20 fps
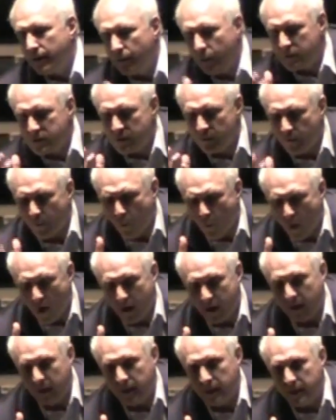What's
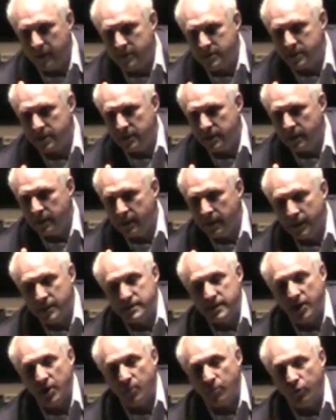important is
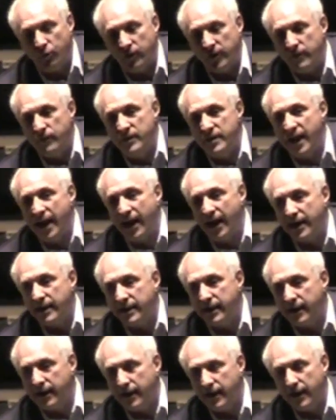that you believe in that
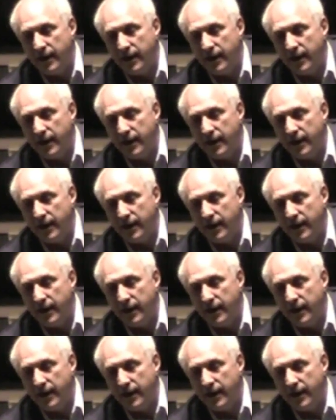idea,